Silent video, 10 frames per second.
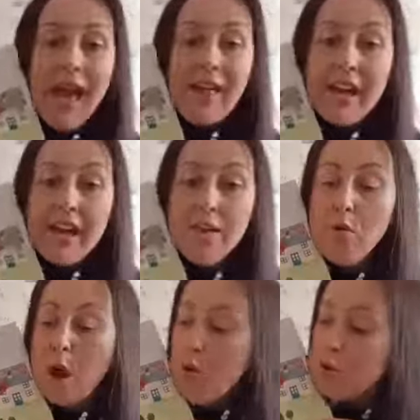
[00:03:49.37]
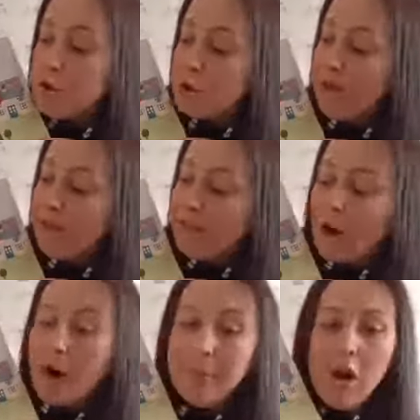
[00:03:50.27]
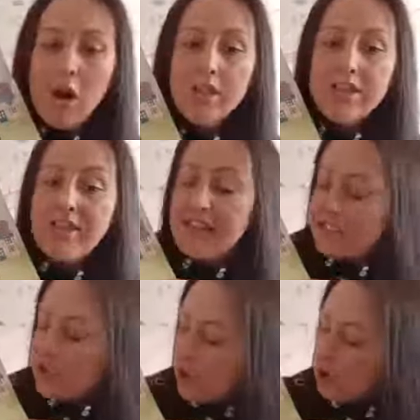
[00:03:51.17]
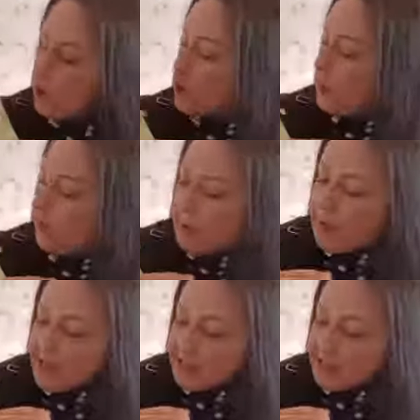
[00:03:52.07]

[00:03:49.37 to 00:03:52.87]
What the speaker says: And they rode to a farmyard and they danced with the